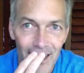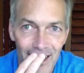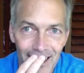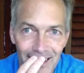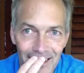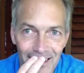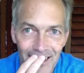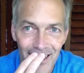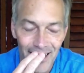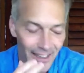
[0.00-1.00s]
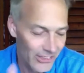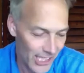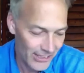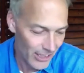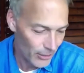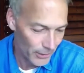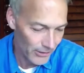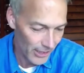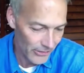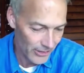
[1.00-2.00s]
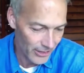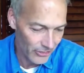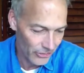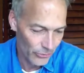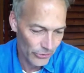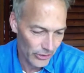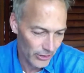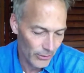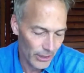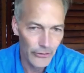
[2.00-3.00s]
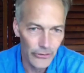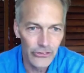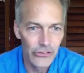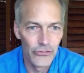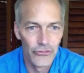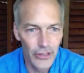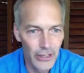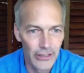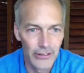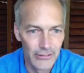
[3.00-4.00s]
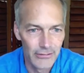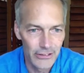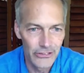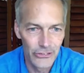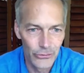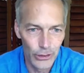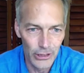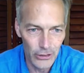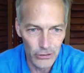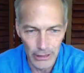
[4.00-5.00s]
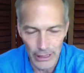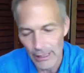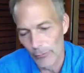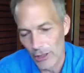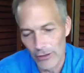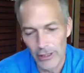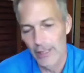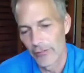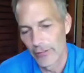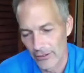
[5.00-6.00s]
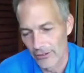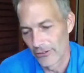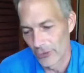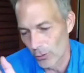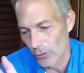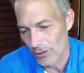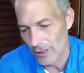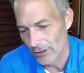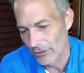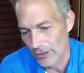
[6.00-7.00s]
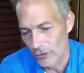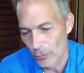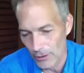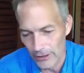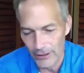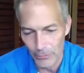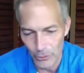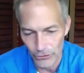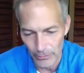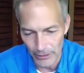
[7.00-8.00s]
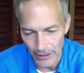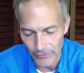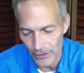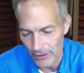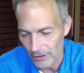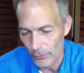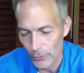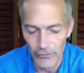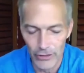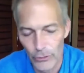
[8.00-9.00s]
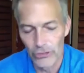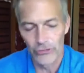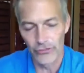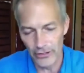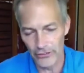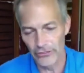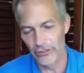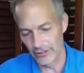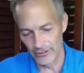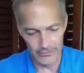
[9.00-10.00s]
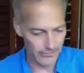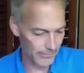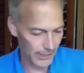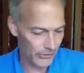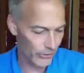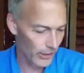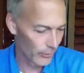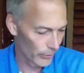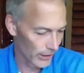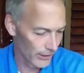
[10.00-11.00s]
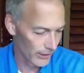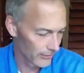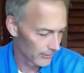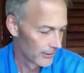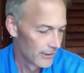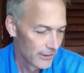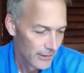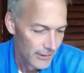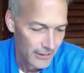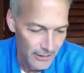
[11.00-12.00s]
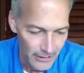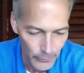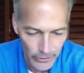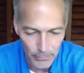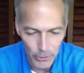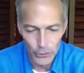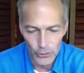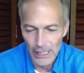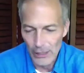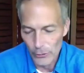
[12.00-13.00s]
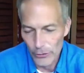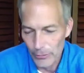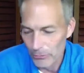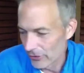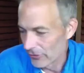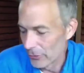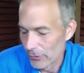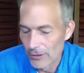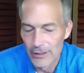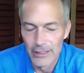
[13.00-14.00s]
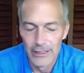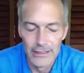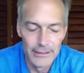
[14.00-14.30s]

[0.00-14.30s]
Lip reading: And I sat down at my desk and I just was like, wow, this is fun. This is really cool. Hey, why don't I give the solo line to the tuba? Let them do something. Then whatever. It was just fun to mess around with with the musical algorithms, if you will, and